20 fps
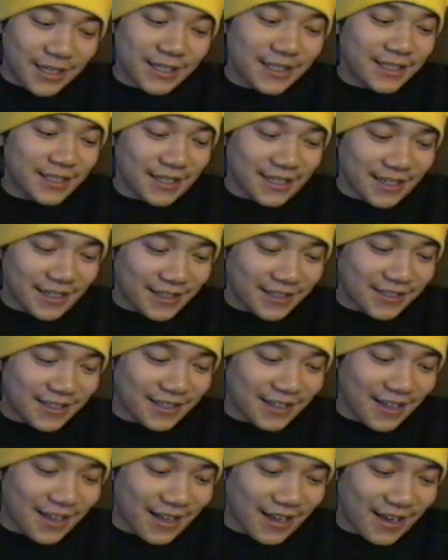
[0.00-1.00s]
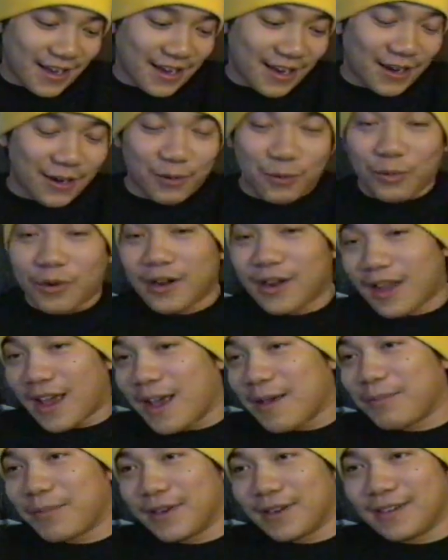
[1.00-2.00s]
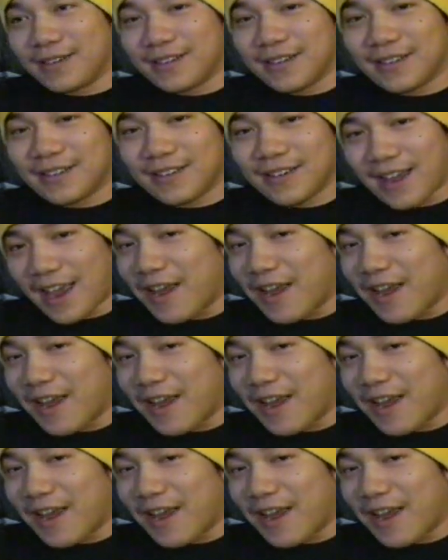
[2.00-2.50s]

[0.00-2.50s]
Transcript: he did and what happened